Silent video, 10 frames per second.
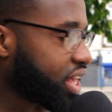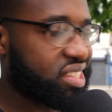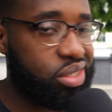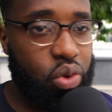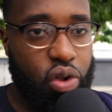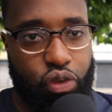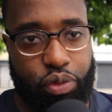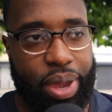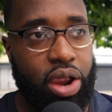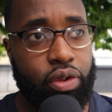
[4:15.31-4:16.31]
It's not
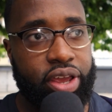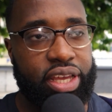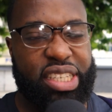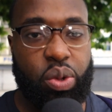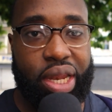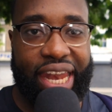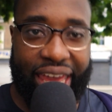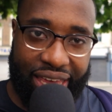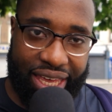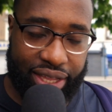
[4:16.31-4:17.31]
overpowering, it's got a
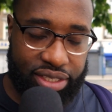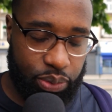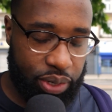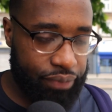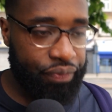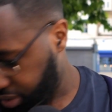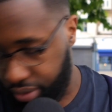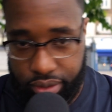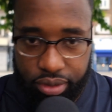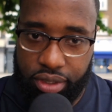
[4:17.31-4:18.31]
late kick to
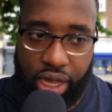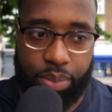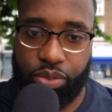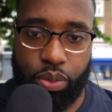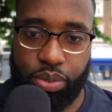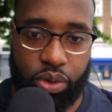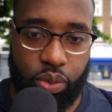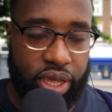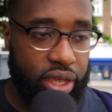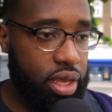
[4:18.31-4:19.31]
it. I'm not
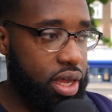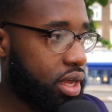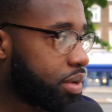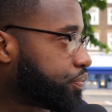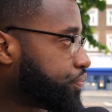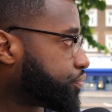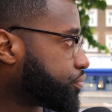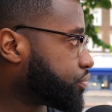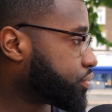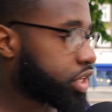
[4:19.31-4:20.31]
blown away. Um,
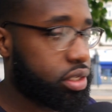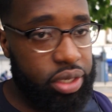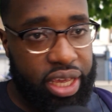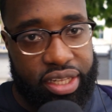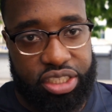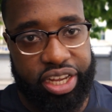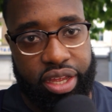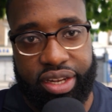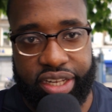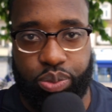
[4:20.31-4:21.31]
so yeah, let's
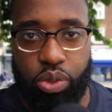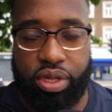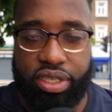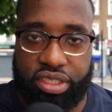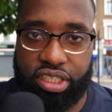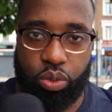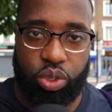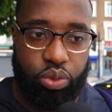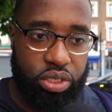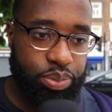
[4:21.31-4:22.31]
check out the next spot and see
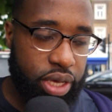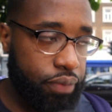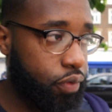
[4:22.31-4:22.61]
which one's better.